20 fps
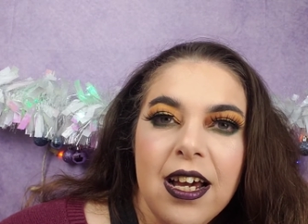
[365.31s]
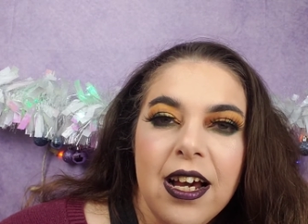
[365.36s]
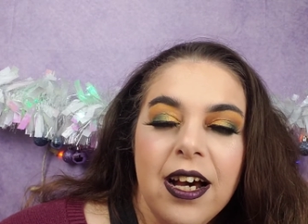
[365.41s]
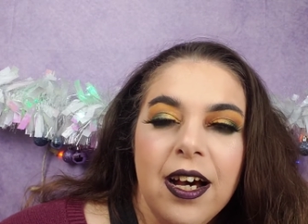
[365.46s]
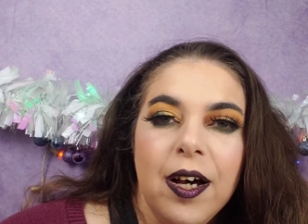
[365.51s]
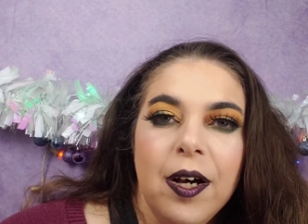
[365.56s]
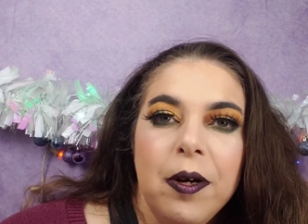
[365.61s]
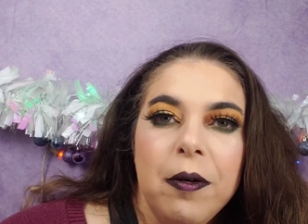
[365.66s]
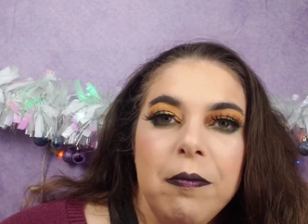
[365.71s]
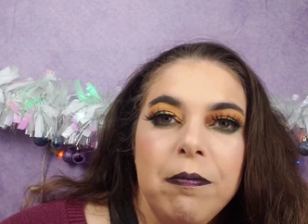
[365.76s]

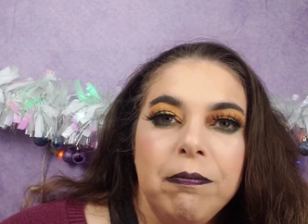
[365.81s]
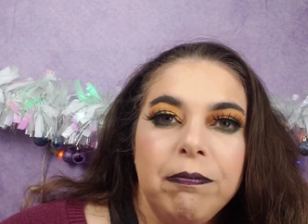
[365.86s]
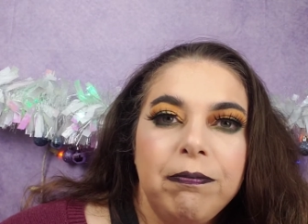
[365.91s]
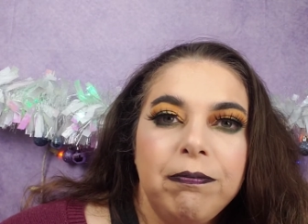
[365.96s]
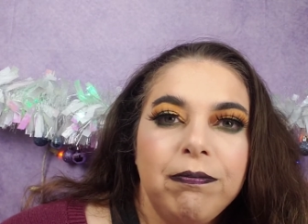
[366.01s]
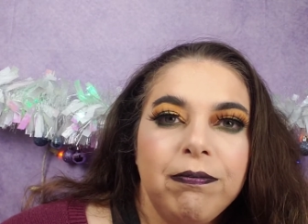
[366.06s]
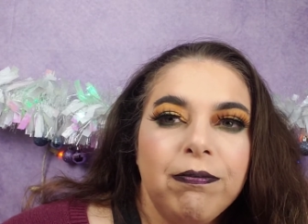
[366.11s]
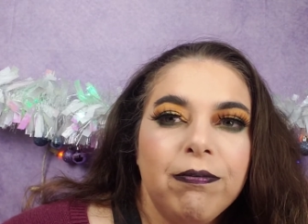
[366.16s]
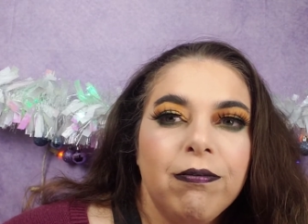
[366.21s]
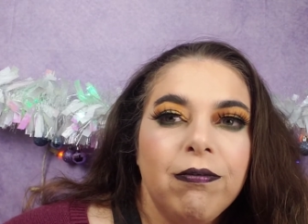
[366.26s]
Um
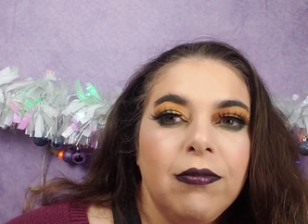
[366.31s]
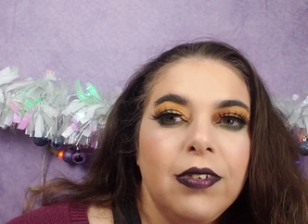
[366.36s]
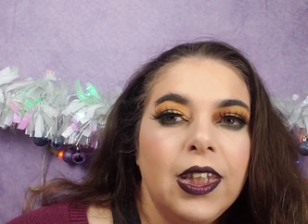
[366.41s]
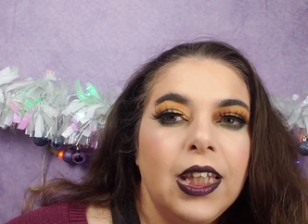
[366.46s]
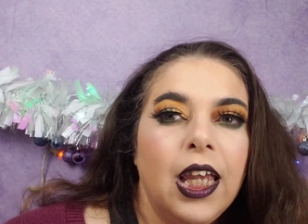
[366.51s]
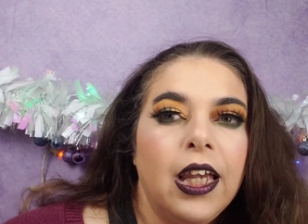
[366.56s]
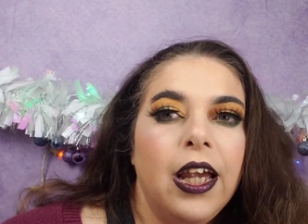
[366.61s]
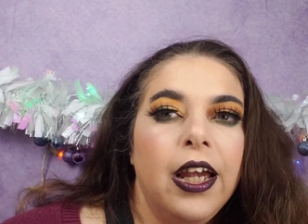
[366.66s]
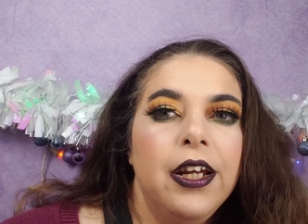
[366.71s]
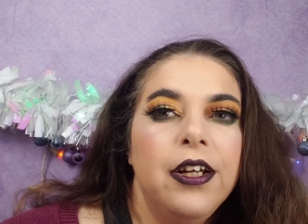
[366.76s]

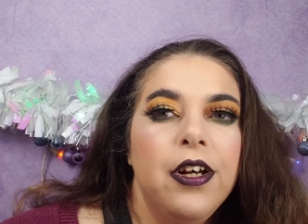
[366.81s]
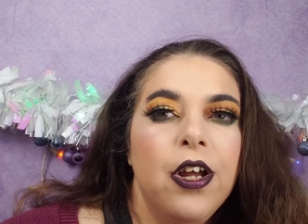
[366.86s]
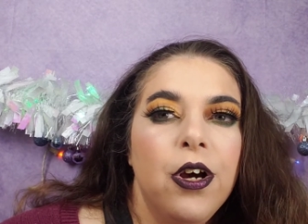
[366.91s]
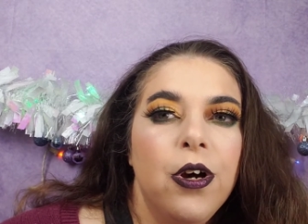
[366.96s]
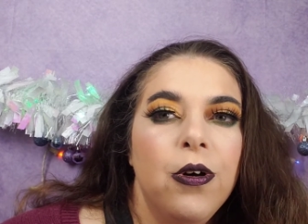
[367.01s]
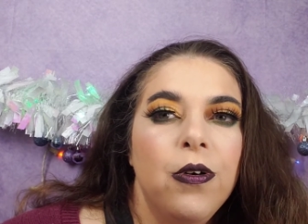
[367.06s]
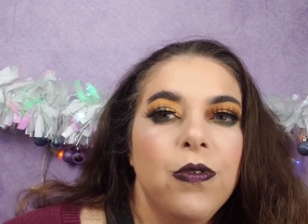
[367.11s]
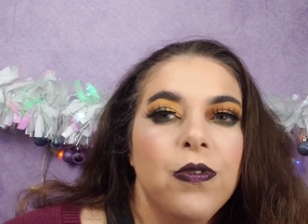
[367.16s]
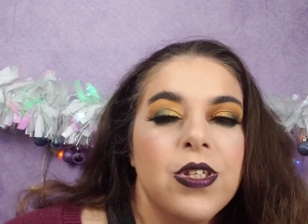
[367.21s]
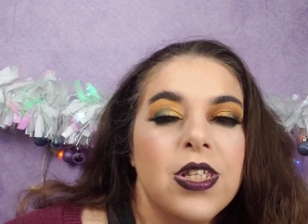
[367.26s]
I
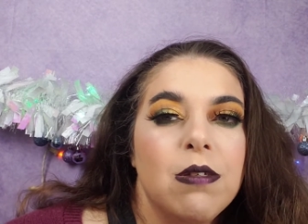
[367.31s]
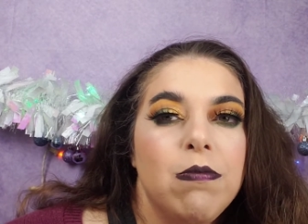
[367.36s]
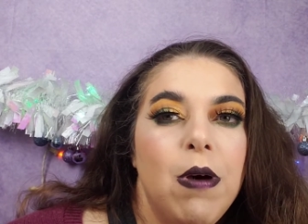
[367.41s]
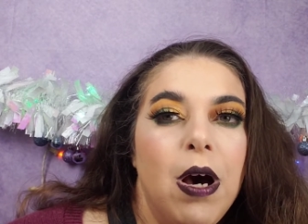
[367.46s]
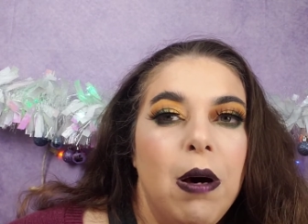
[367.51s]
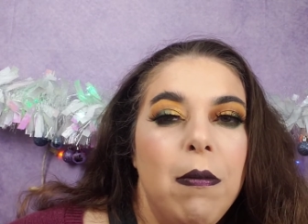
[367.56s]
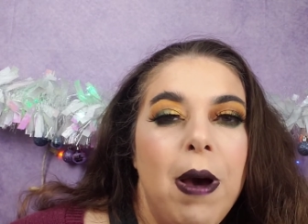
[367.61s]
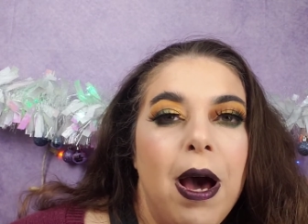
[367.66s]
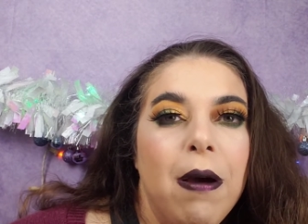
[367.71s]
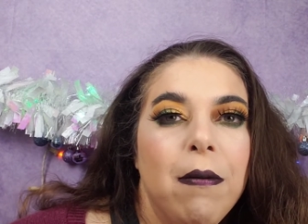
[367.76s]
know
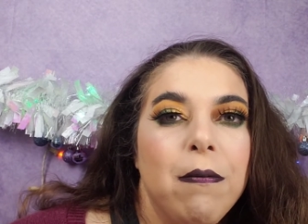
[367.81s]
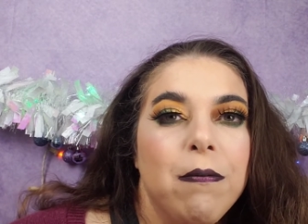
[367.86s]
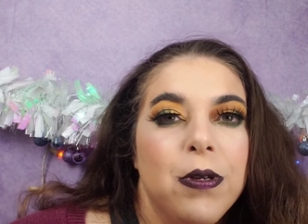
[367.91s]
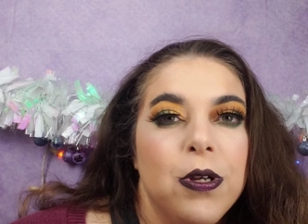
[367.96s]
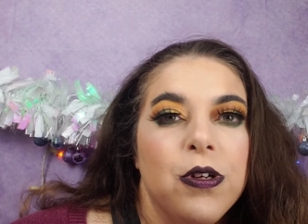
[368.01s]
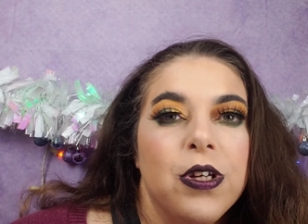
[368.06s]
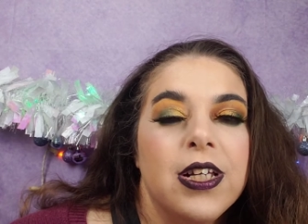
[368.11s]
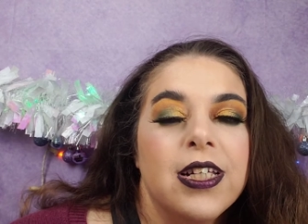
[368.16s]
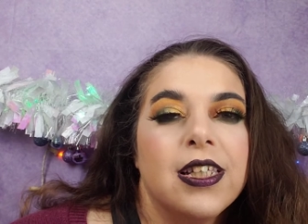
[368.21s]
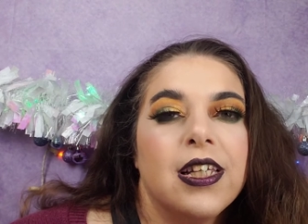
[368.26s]
Spellbound
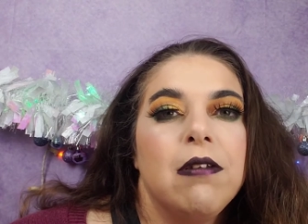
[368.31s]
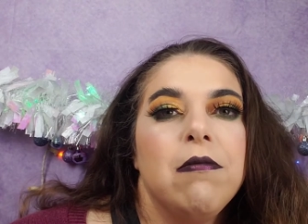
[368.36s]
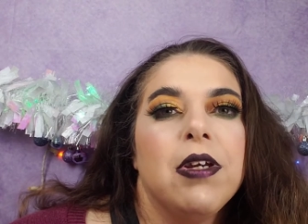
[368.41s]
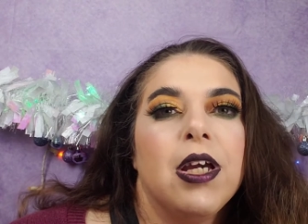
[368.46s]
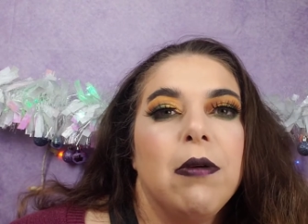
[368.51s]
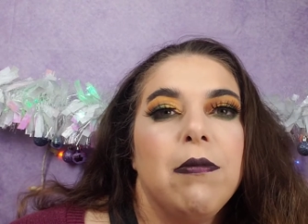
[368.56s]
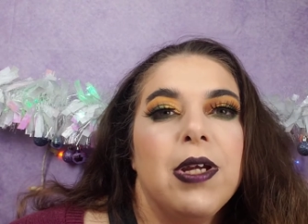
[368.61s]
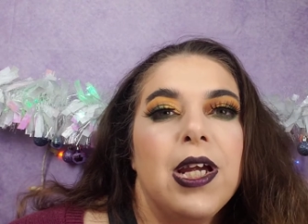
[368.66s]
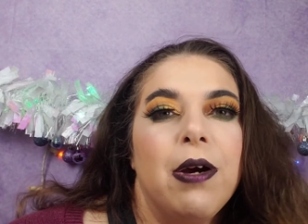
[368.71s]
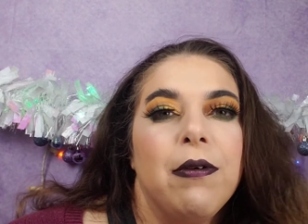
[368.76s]
Beauty is going to be
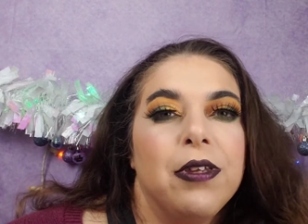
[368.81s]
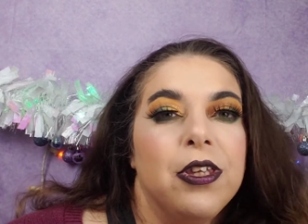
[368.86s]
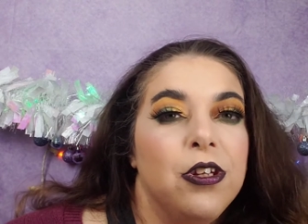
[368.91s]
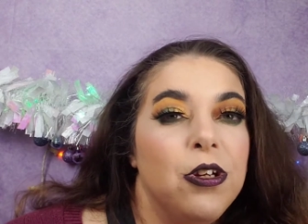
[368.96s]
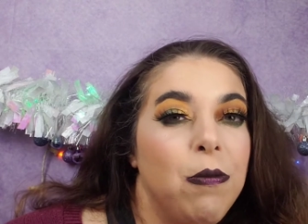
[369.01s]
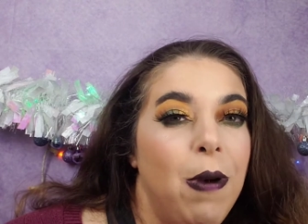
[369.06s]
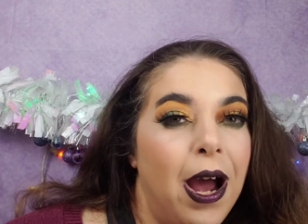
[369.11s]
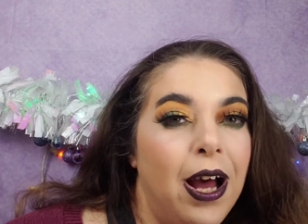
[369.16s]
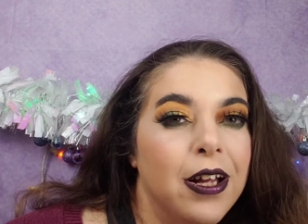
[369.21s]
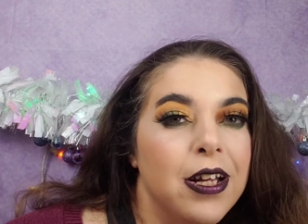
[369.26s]
coming out with a
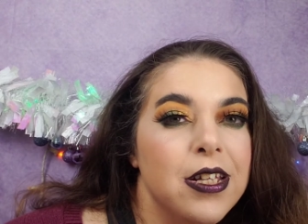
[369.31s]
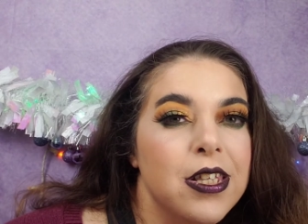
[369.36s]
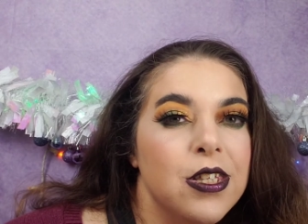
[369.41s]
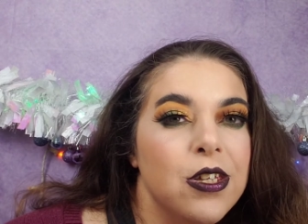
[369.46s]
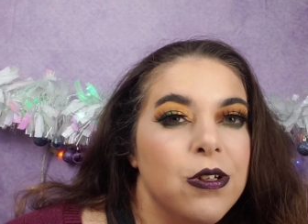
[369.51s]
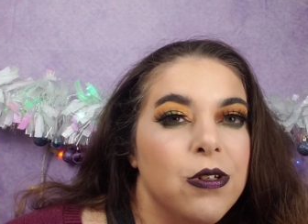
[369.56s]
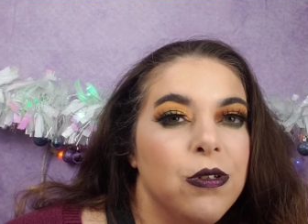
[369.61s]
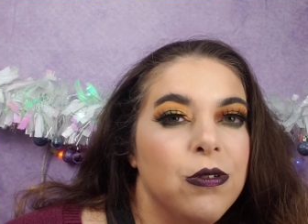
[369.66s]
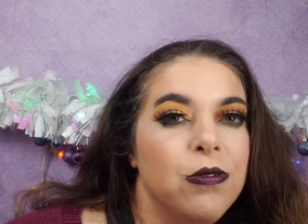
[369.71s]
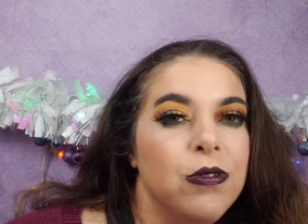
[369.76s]
new palette
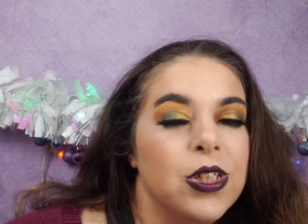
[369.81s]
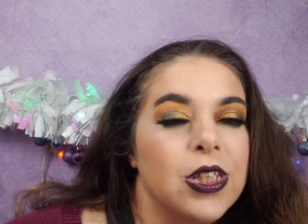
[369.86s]
soon,